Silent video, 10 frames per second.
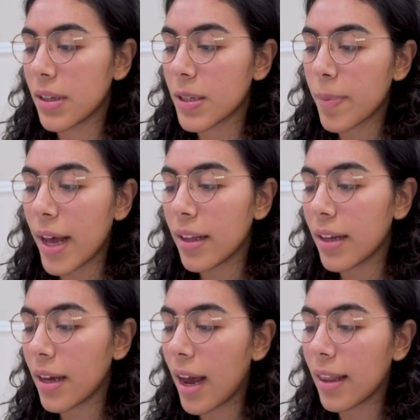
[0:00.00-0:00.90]
this
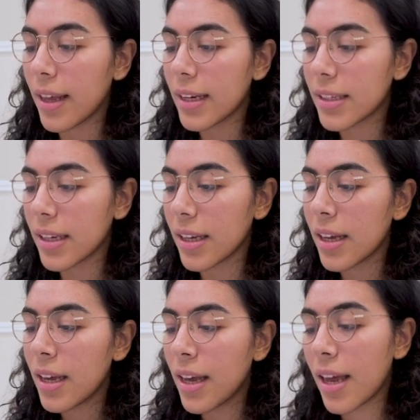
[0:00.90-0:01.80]
palette. I liked it,
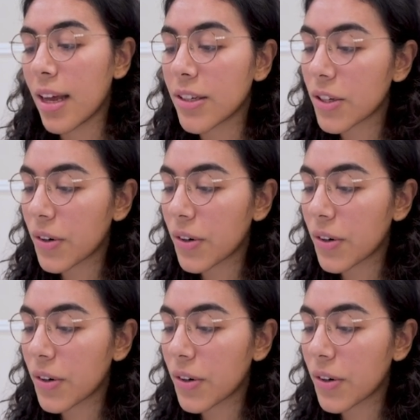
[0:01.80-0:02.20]
and I just